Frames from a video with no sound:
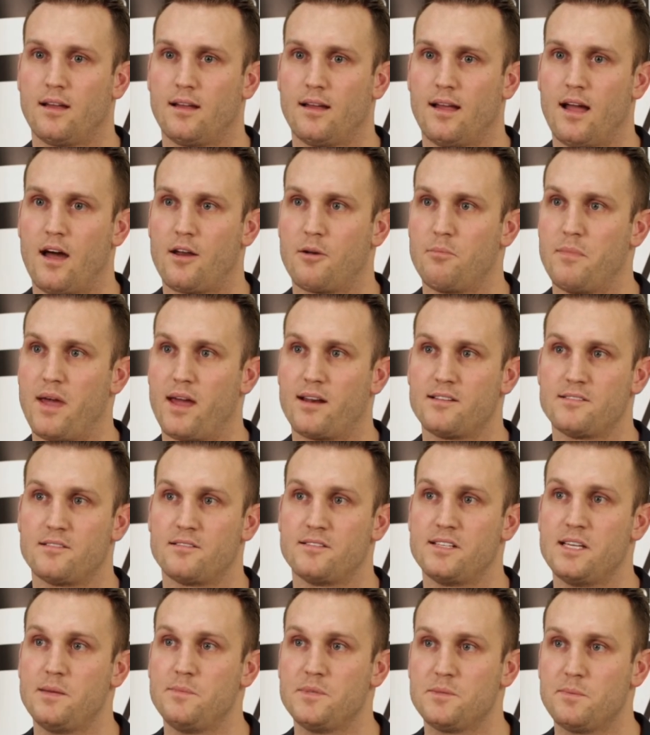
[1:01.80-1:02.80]
how to manage their
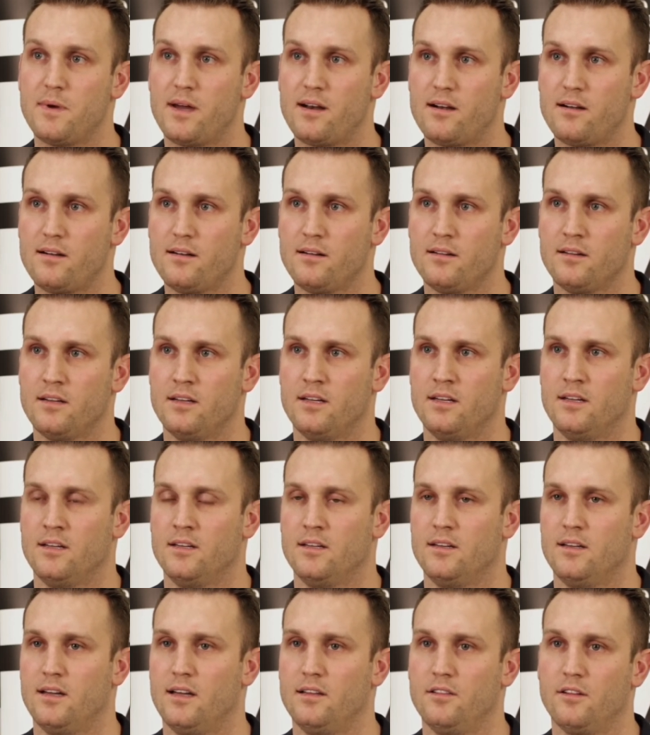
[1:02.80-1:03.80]
teams better
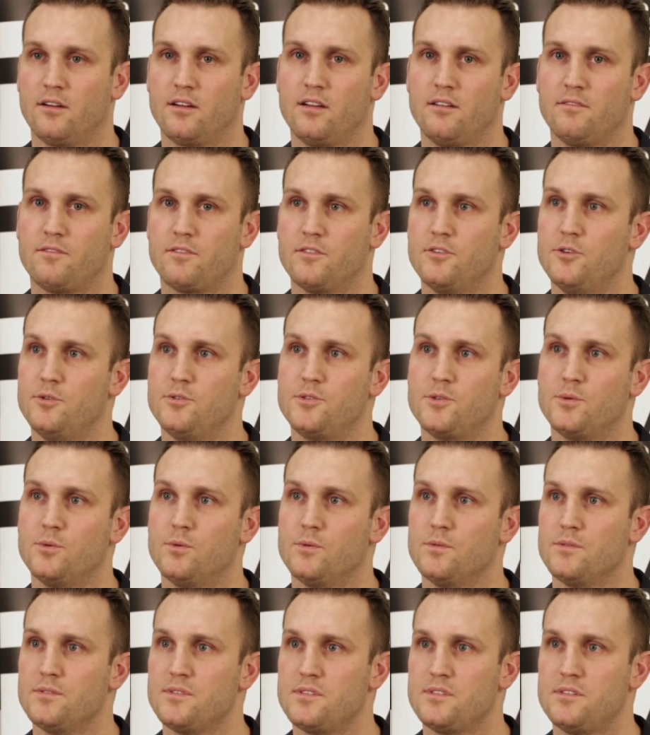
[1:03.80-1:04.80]
and looking for new
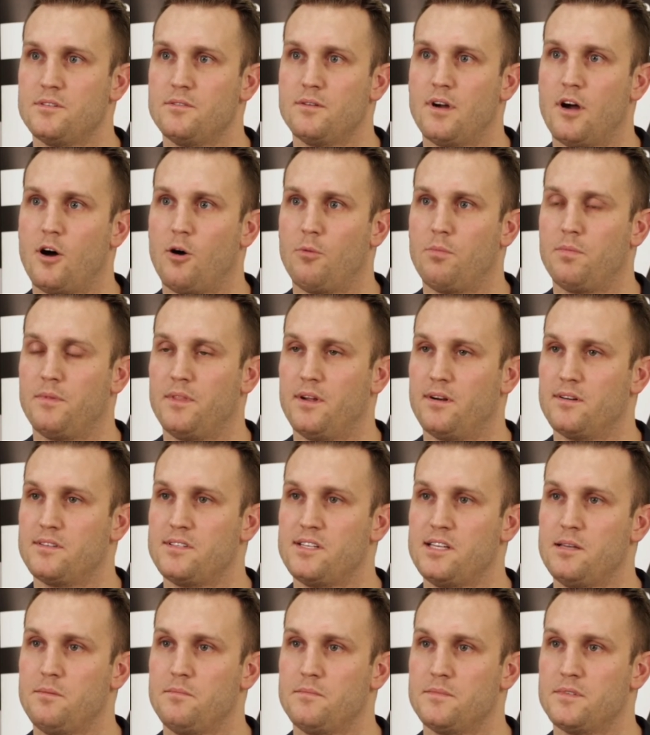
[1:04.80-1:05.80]
tools to help their
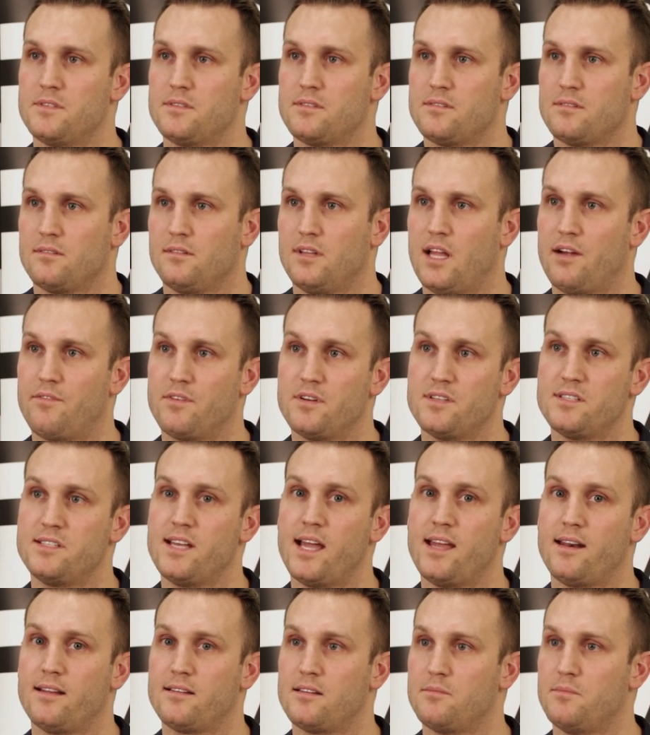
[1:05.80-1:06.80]
teams leverage
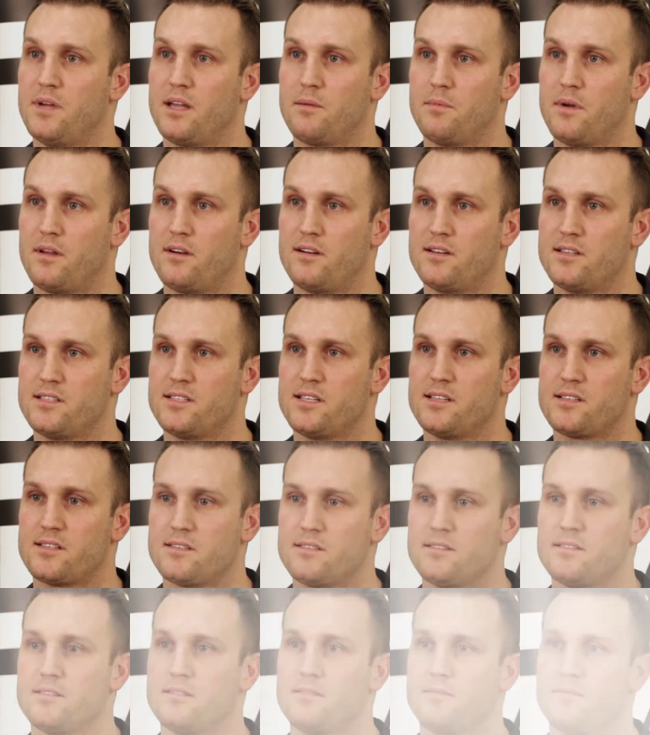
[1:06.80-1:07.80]
data to make better
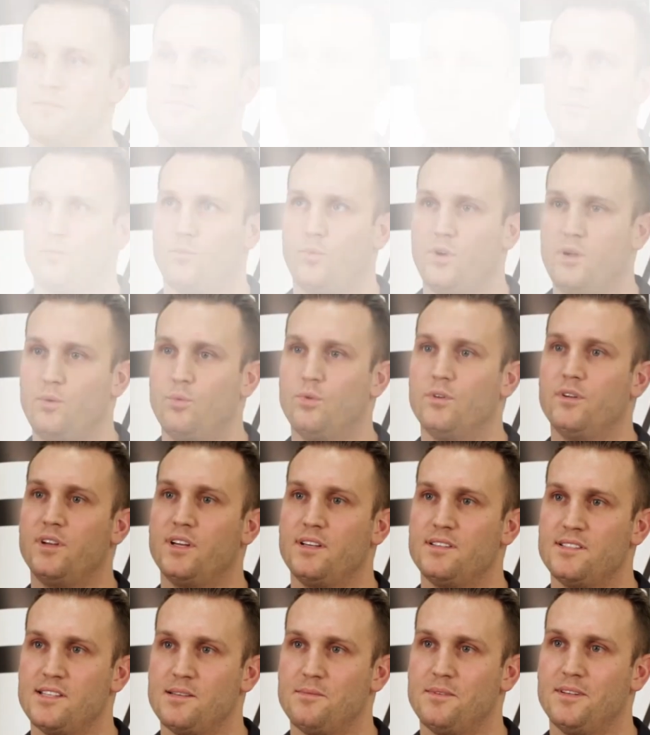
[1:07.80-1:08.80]
decisions. We would
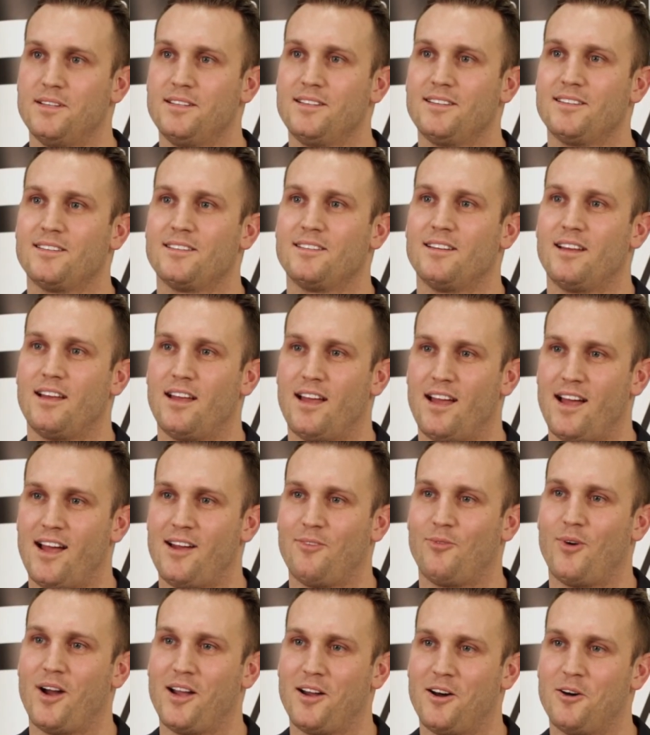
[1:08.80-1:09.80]
exhibit
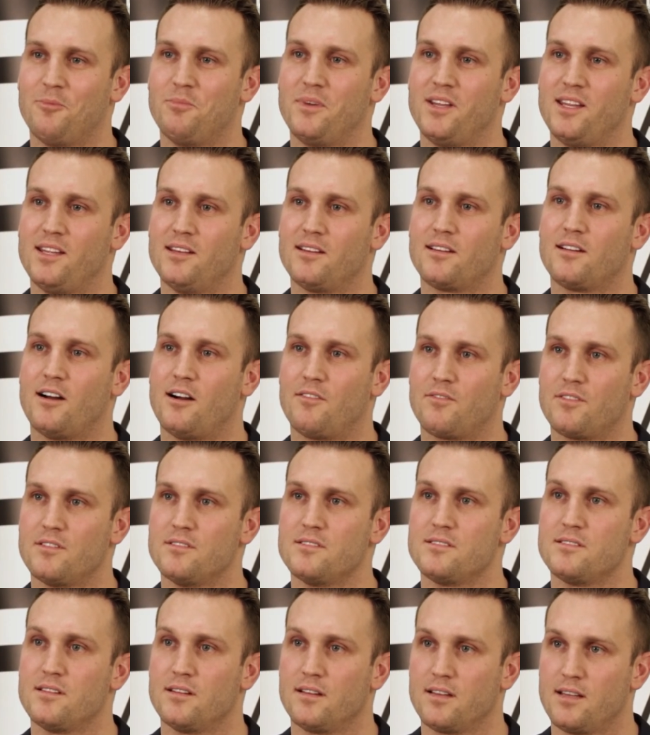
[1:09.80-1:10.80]
at Whitehall Media
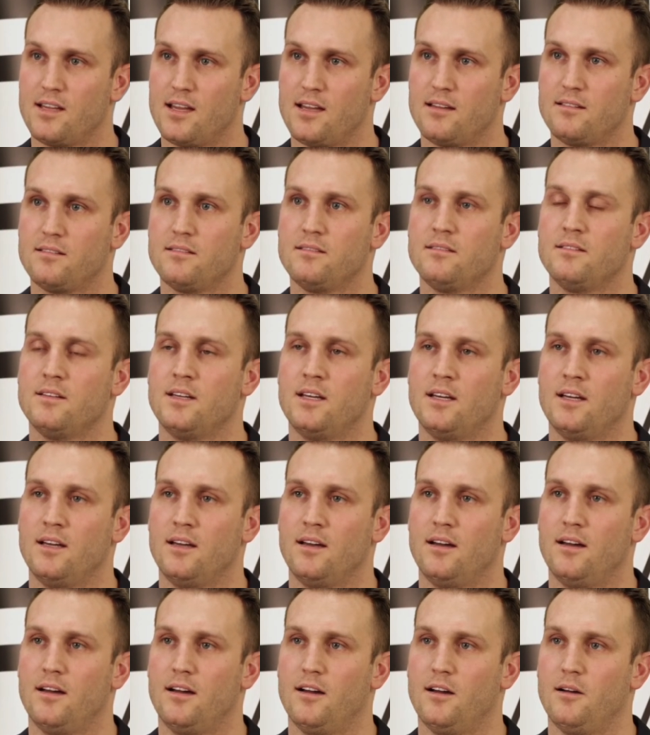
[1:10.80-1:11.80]
Conference again.
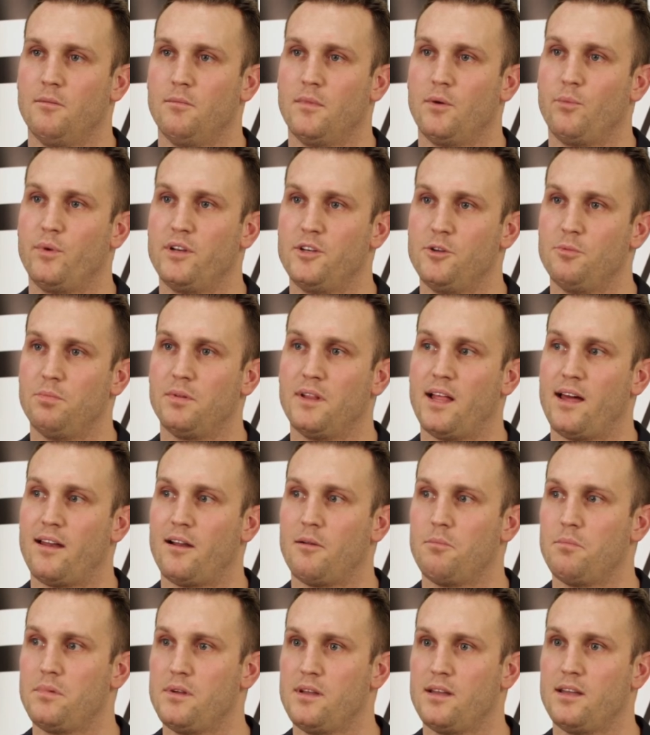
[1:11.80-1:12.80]
We do plan
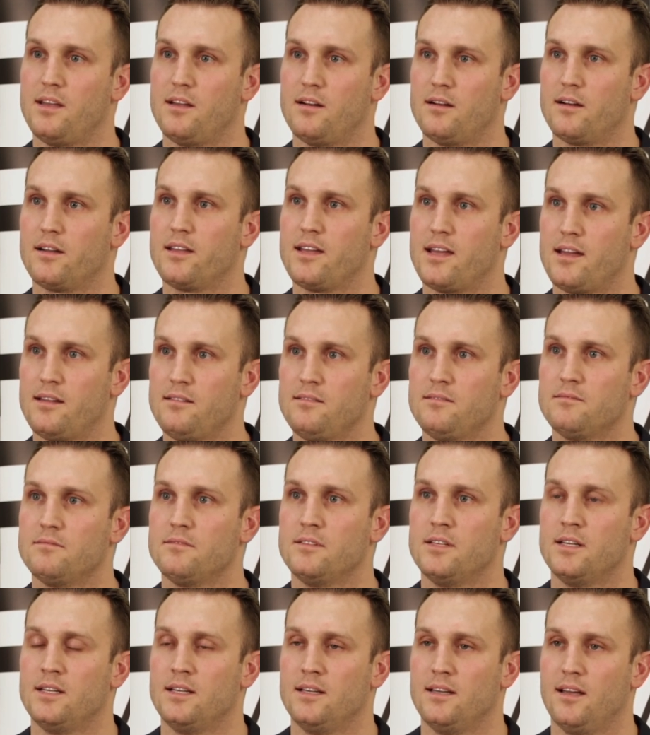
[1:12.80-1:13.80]
on being here again
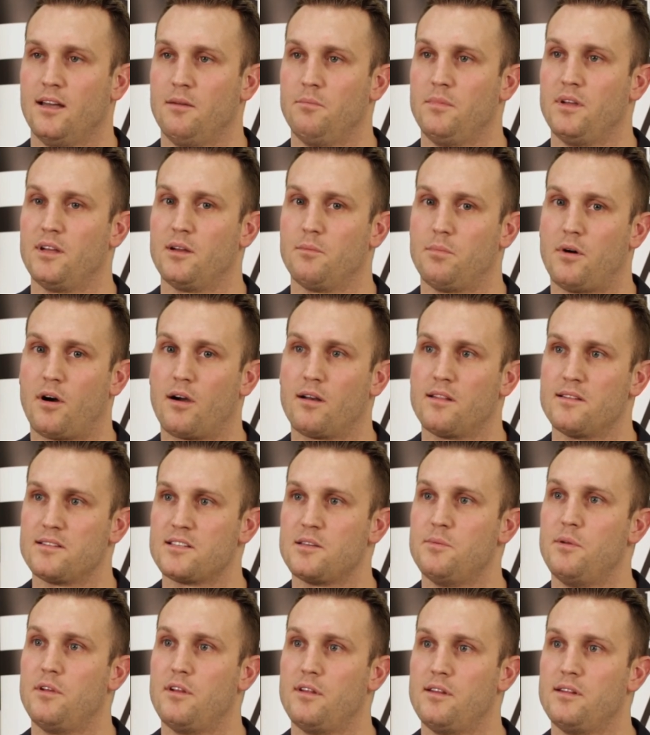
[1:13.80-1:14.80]
and being a part of this
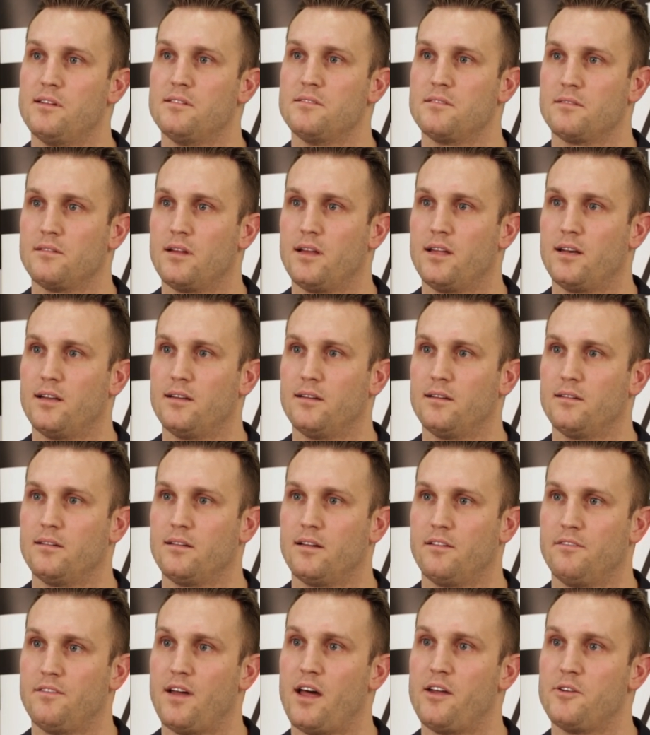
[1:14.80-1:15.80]
community and
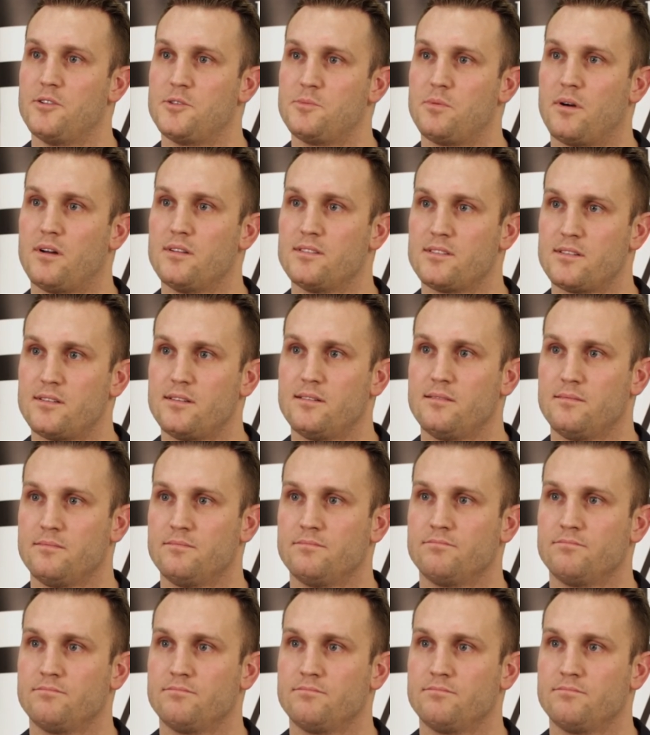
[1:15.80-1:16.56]
a valued sponsor.